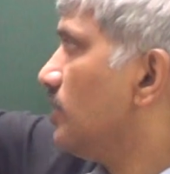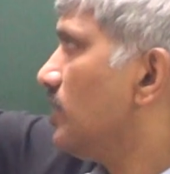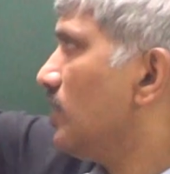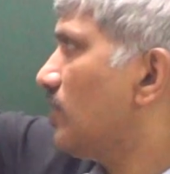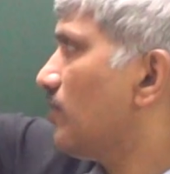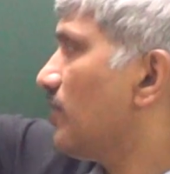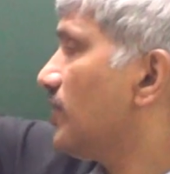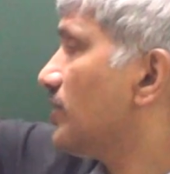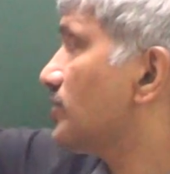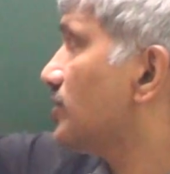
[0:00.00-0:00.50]

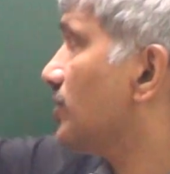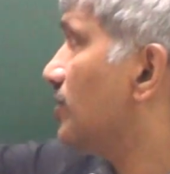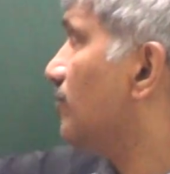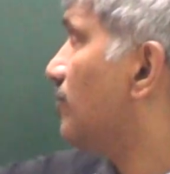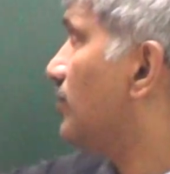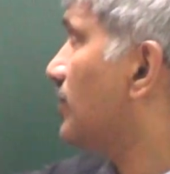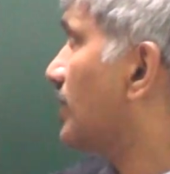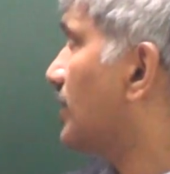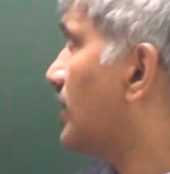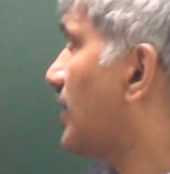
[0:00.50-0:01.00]
equation
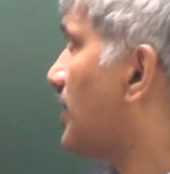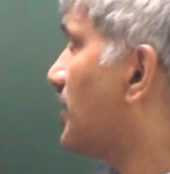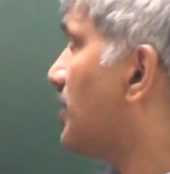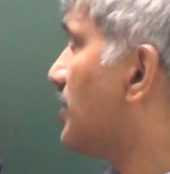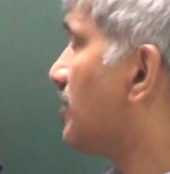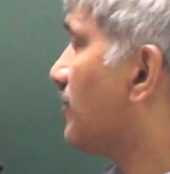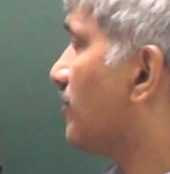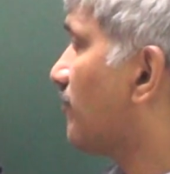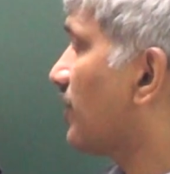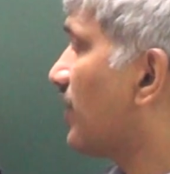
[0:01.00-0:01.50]
we can
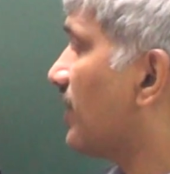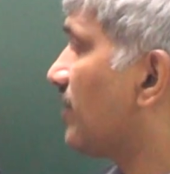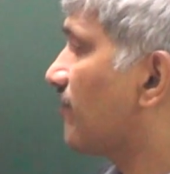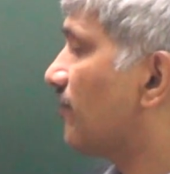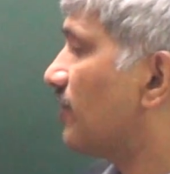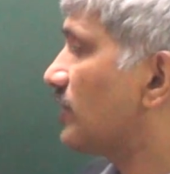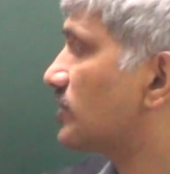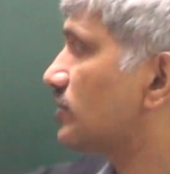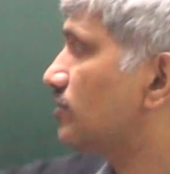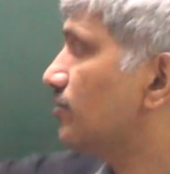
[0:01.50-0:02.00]
identify
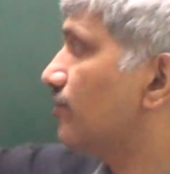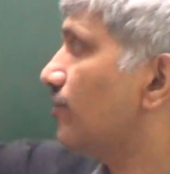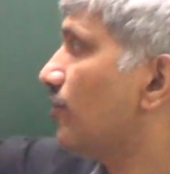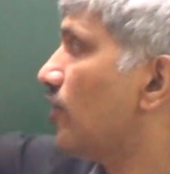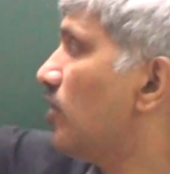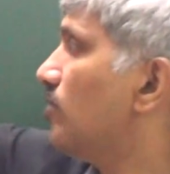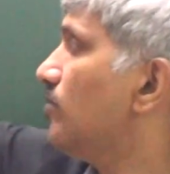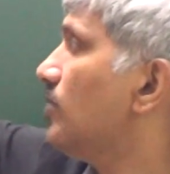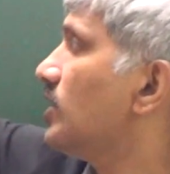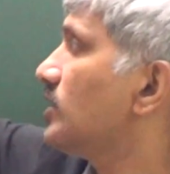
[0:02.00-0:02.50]
first
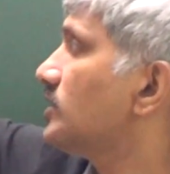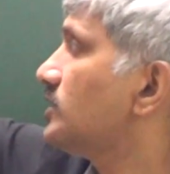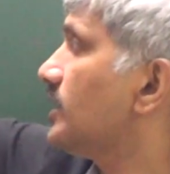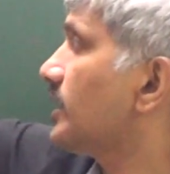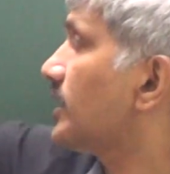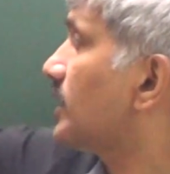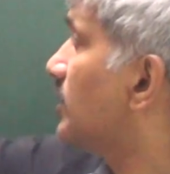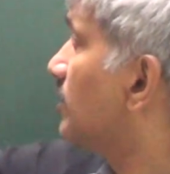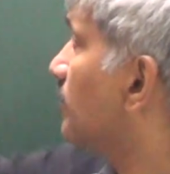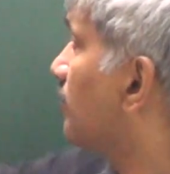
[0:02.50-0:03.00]
form or
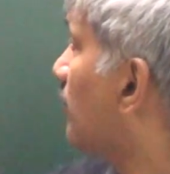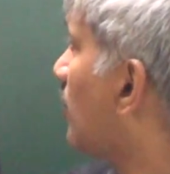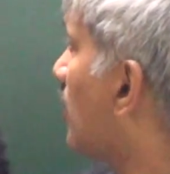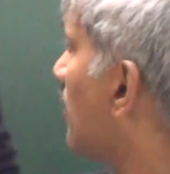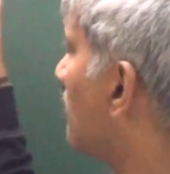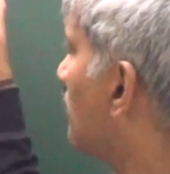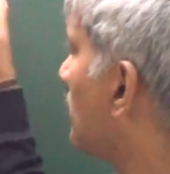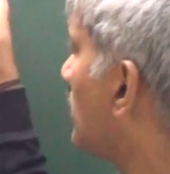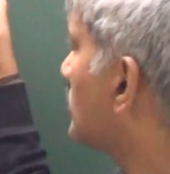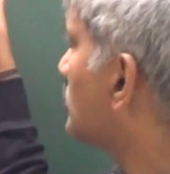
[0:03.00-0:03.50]
second
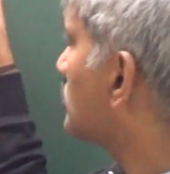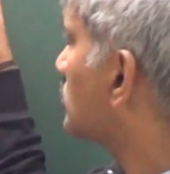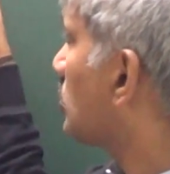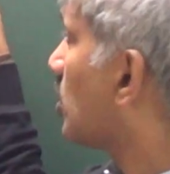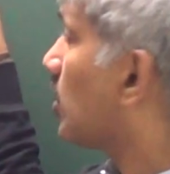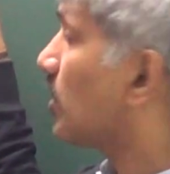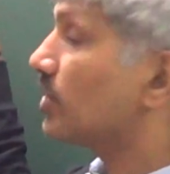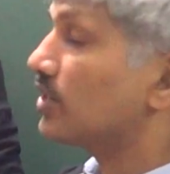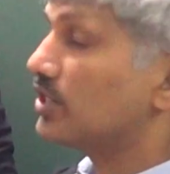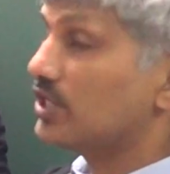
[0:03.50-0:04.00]
form based
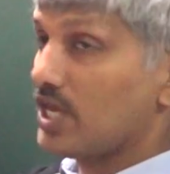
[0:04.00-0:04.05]
on